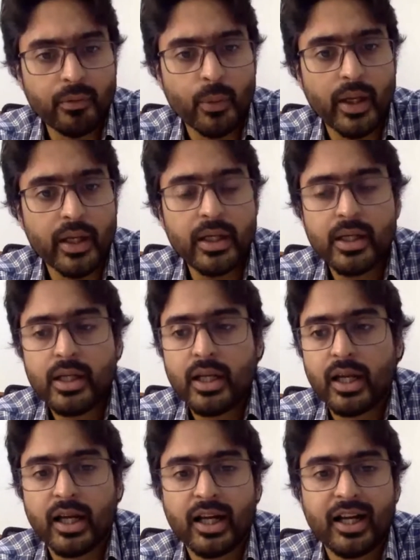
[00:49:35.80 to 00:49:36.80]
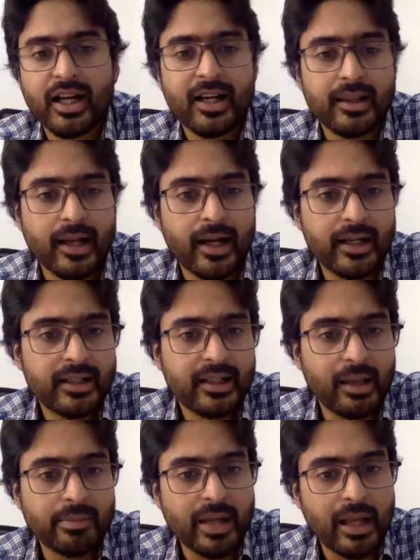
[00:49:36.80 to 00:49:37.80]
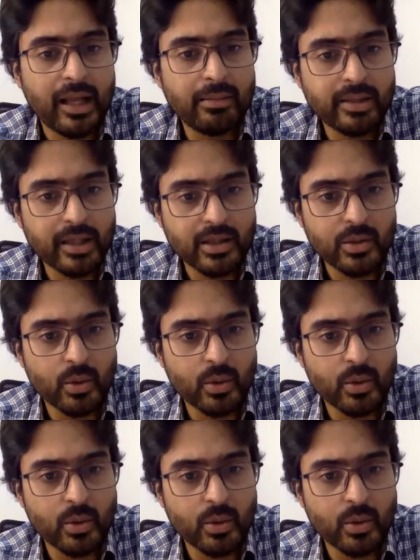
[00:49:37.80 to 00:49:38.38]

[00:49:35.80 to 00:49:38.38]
a huge software that